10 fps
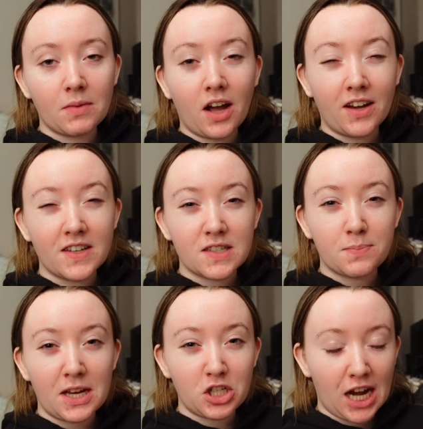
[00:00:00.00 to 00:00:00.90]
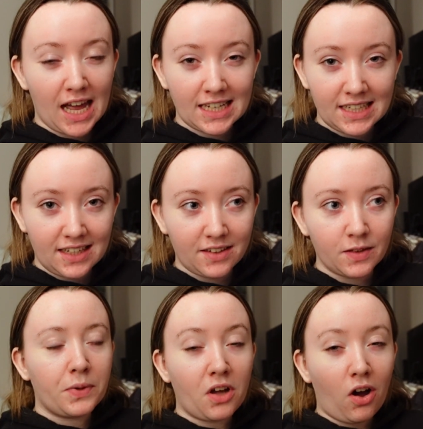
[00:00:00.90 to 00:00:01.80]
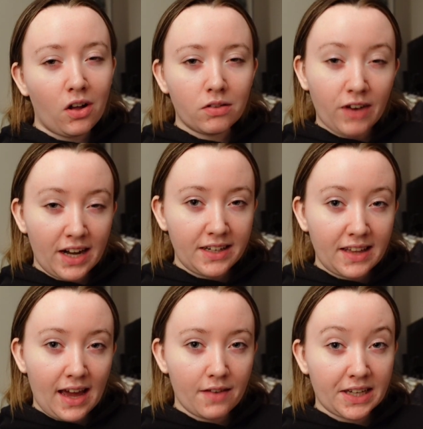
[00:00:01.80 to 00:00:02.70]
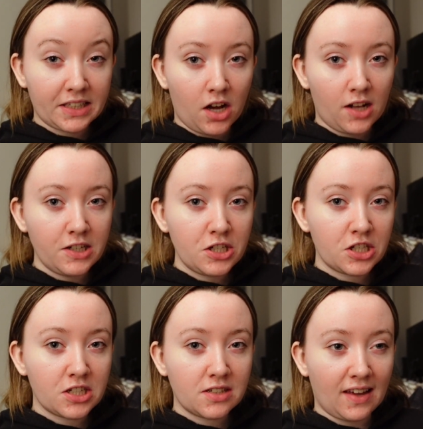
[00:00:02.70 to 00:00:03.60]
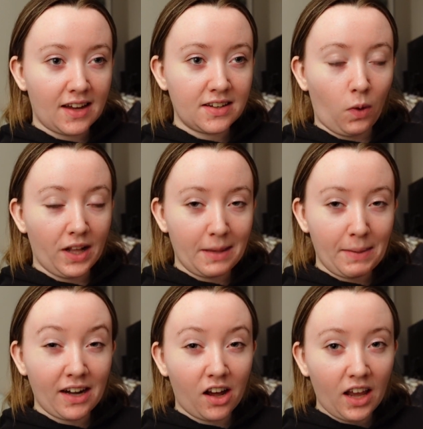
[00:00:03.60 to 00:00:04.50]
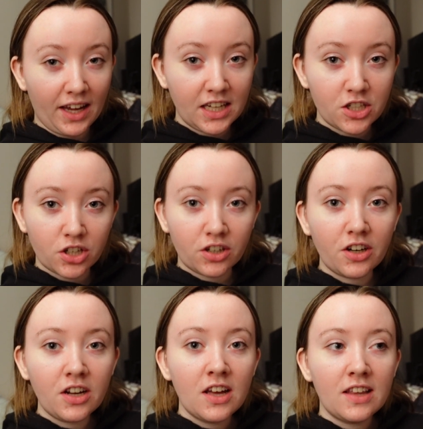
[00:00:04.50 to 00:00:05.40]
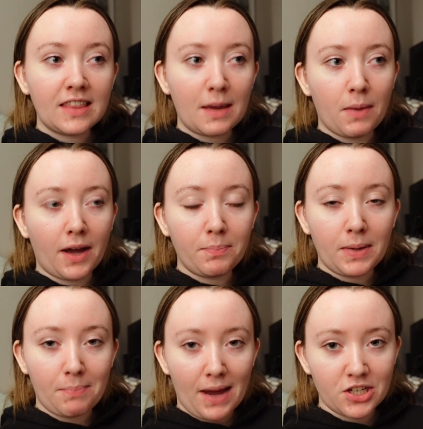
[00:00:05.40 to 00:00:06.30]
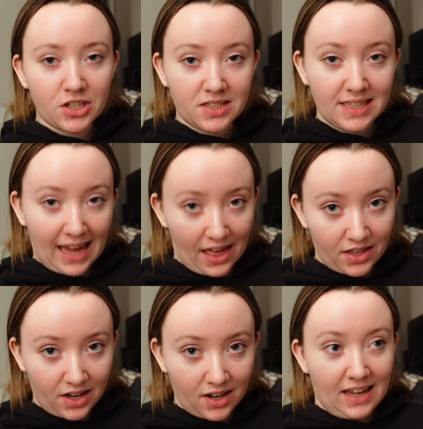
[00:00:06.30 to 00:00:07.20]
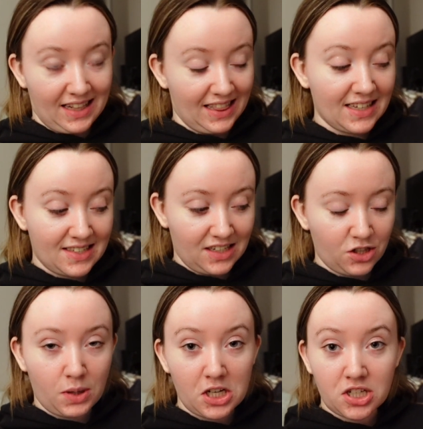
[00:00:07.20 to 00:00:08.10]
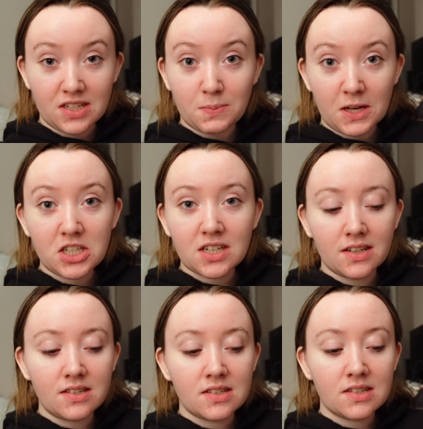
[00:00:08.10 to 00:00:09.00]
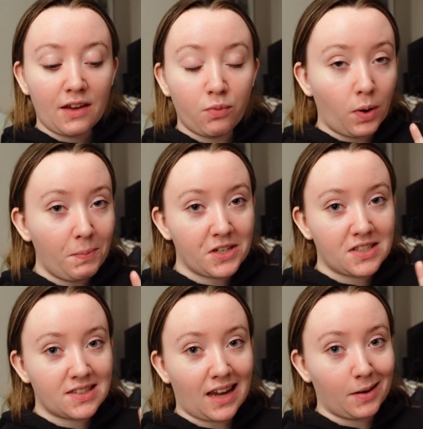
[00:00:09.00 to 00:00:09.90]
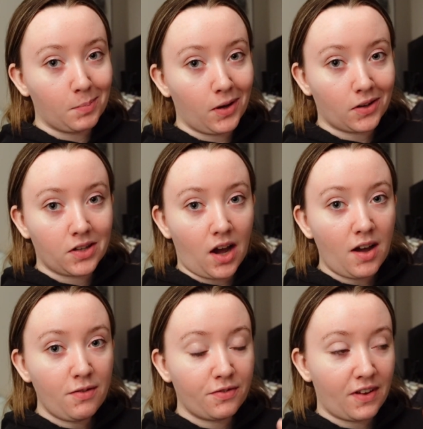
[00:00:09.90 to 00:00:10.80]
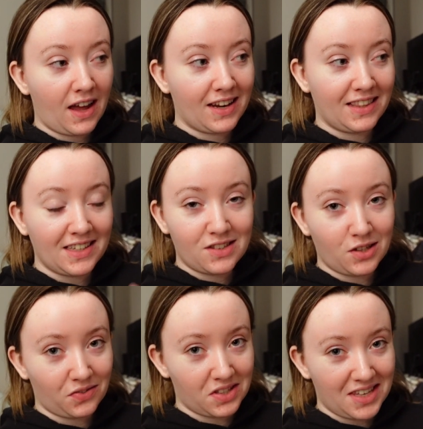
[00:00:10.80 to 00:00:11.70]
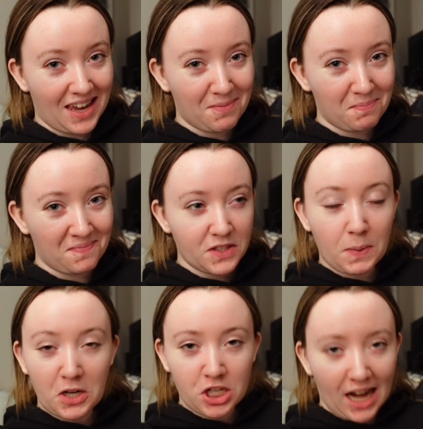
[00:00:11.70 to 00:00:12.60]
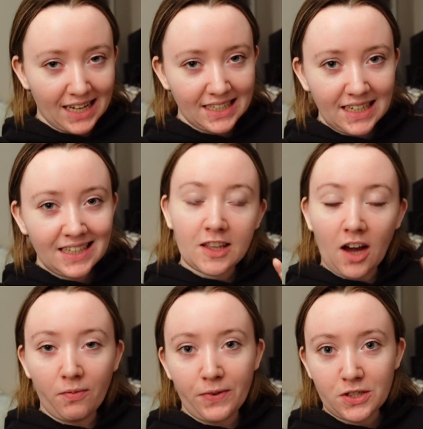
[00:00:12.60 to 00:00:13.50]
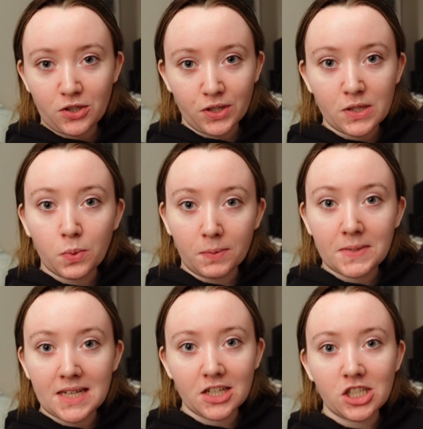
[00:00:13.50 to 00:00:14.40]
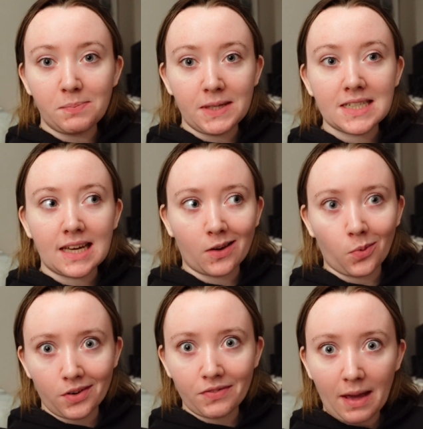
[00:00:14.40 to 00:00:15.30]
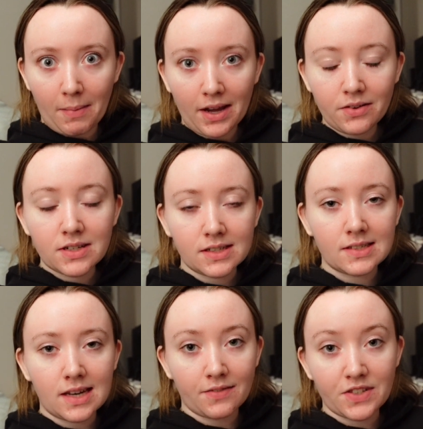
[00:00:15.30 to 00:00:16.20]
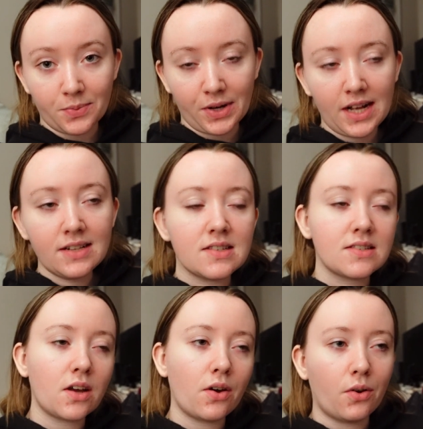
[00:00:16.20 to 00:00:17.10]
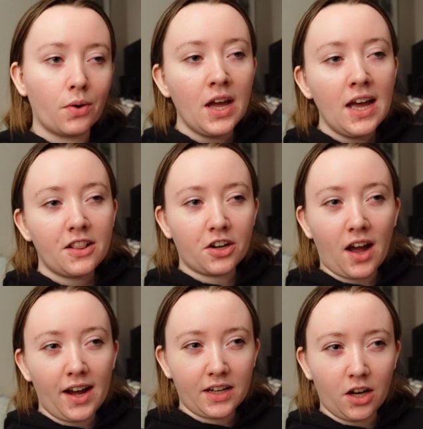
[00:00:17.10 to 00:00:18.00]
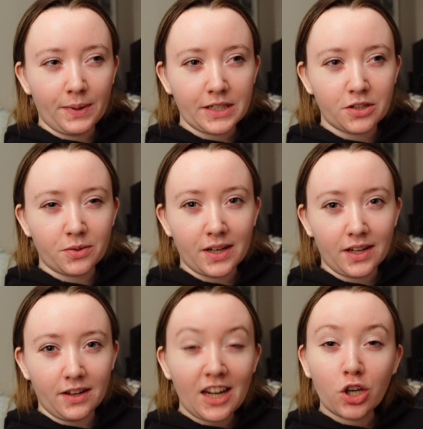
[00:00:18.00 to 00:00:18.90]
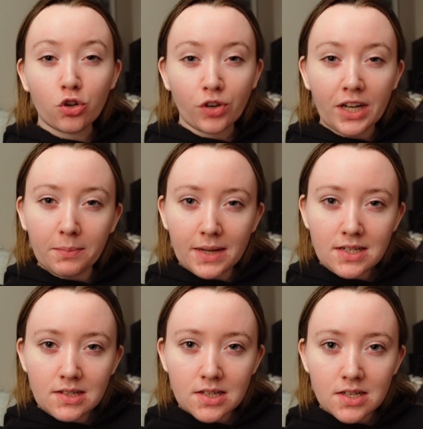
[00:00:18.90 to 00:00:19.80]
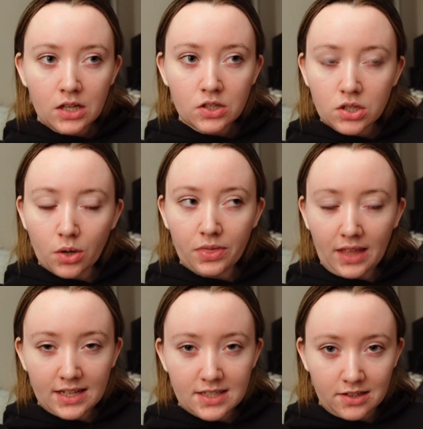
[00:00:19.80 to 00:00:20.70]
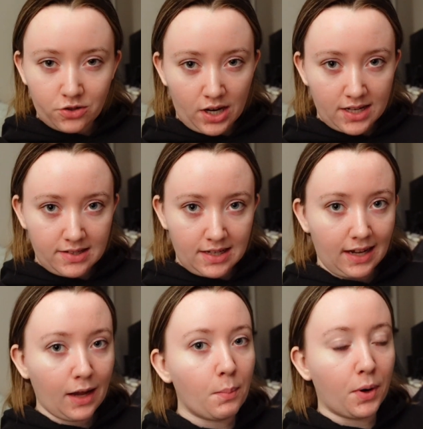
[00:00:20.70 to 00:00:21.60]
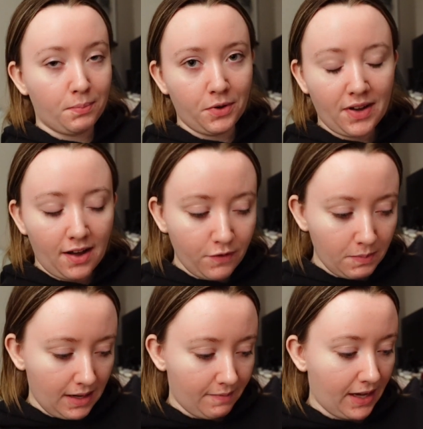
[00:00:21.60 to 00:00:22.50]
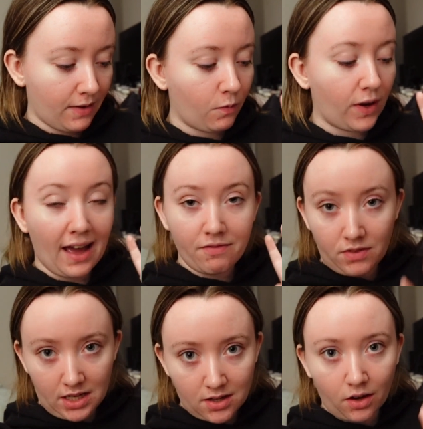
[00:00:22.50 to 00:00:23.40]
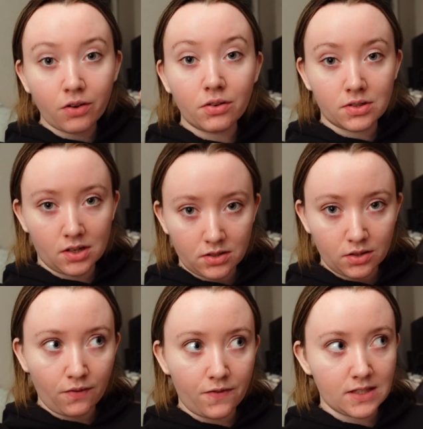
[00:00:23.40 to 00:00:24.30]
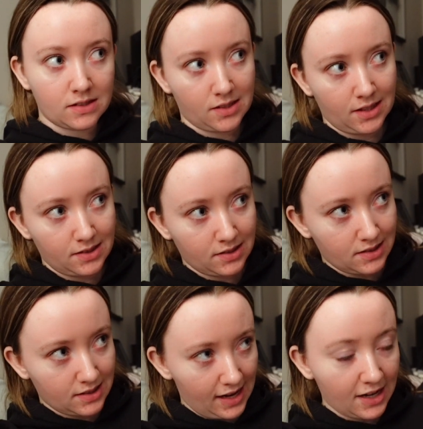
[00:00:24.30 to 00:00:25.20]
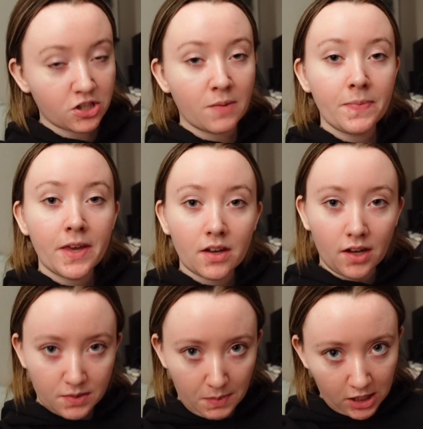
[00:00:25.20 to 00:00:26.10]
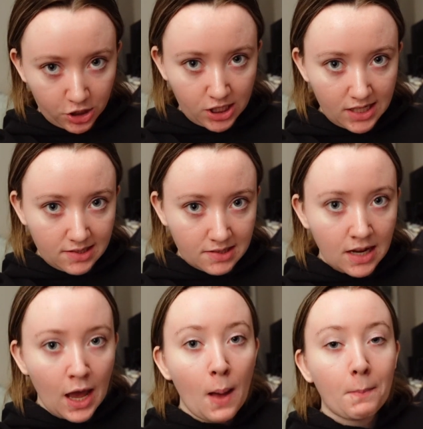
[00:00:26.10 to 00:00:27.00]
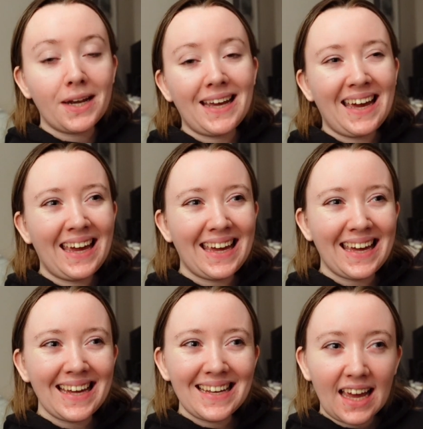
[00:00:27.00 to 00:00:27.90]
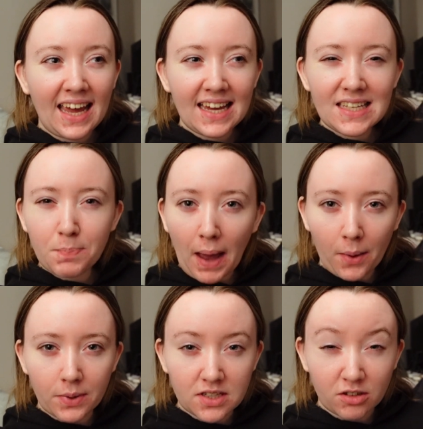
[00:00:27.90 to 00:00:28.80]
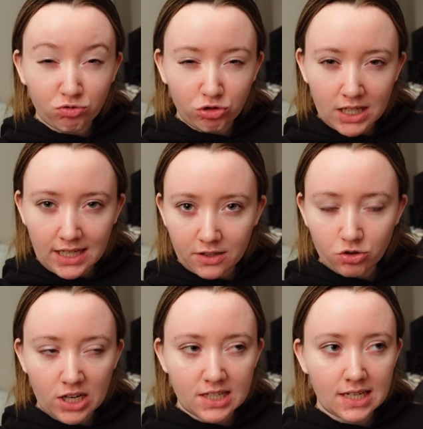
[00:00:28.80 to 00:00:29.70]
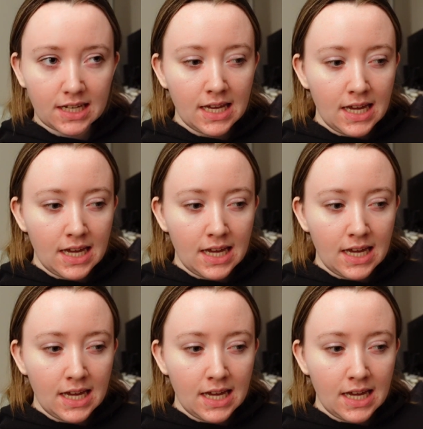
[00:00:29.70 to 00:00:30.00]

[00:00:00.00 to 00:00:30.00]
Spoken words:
kind of speciality, but already they have acknowledged that while they may not like each other, they might be better together in this situation, especially because if one person's getting plucked off and these two have the same speciality, the obvious choice would potentially be to kick one of them out instead of someone else. So they're kind of coming to an agreement. So that's interesting. But moving on from Libby, we have Nico, who is also a physicist slash cosmologist, but his powers are really interesting.